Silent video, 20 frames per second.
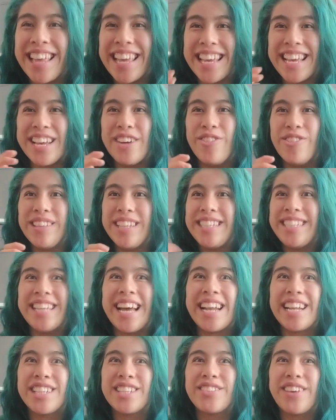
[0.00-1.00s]
like it only
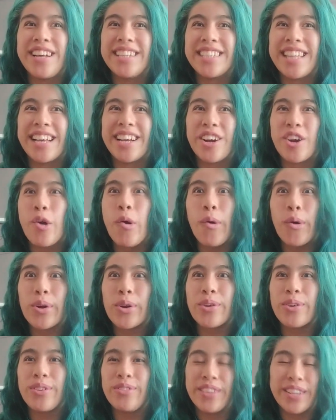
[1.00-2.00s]
satisfies like a
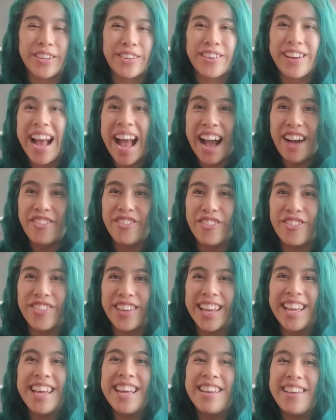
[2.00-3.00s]
quarter of it or half of
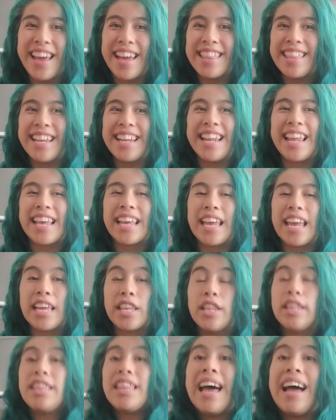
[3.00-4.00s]
it, and then like
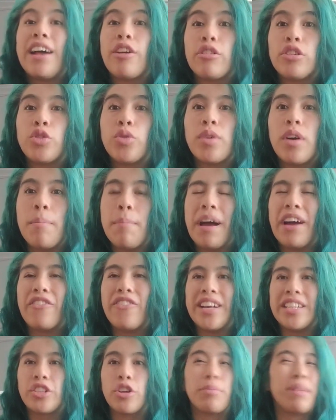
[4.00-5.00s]
that urge will come back
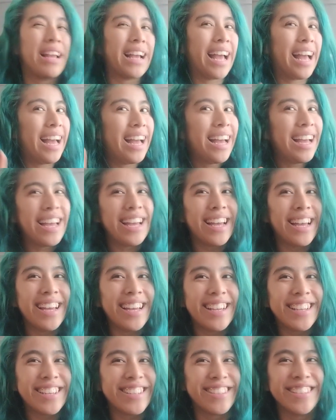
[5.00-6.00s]
faster. I'll be like,
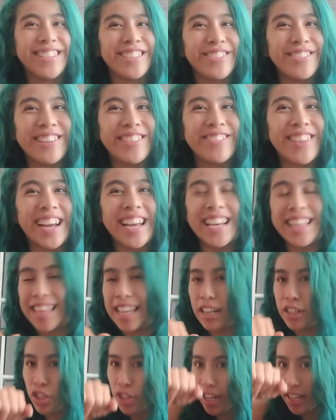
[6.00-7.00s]
you didn't do it right, and
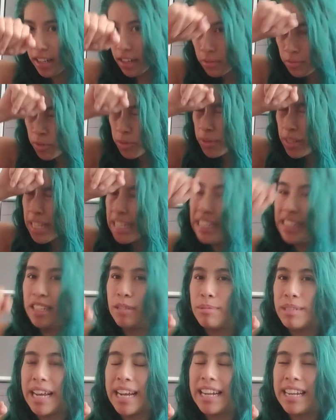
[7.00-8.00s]
then I'll try to
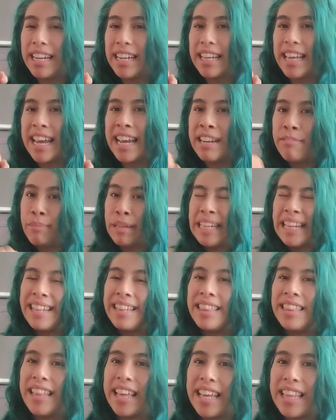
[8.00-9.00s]
subside it again, but
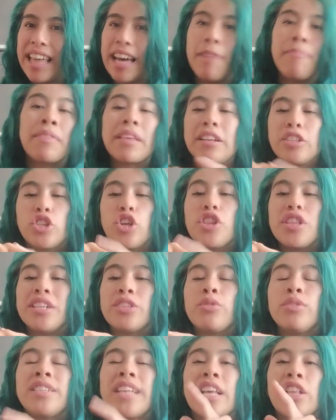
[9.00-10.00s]
then like that. So
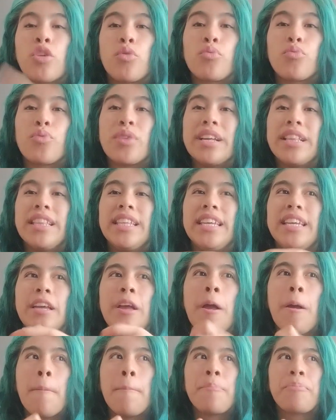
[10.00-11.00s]
this one's like the
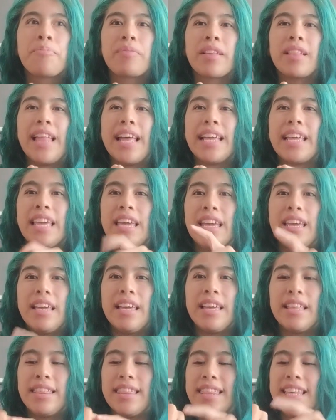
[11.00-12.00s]
really, like
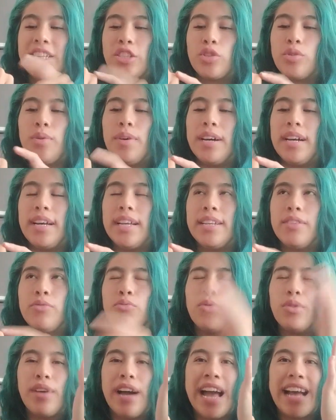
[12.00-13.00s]
this one
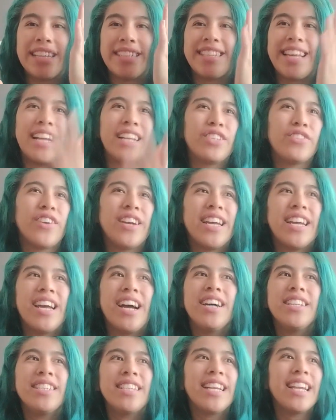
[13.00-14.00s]
will satisfy it,
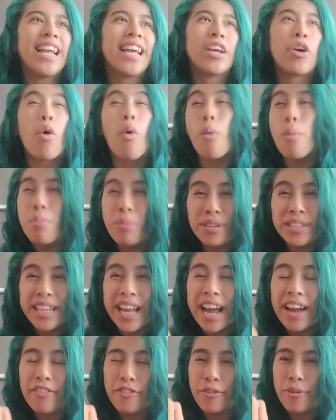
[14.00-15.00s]
I'll say like almost
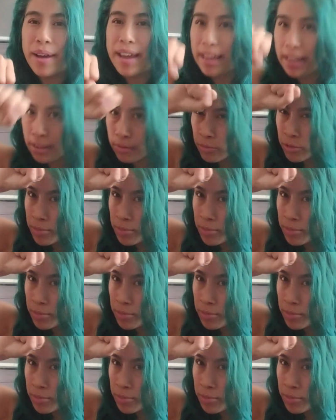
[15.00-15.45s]
halfway,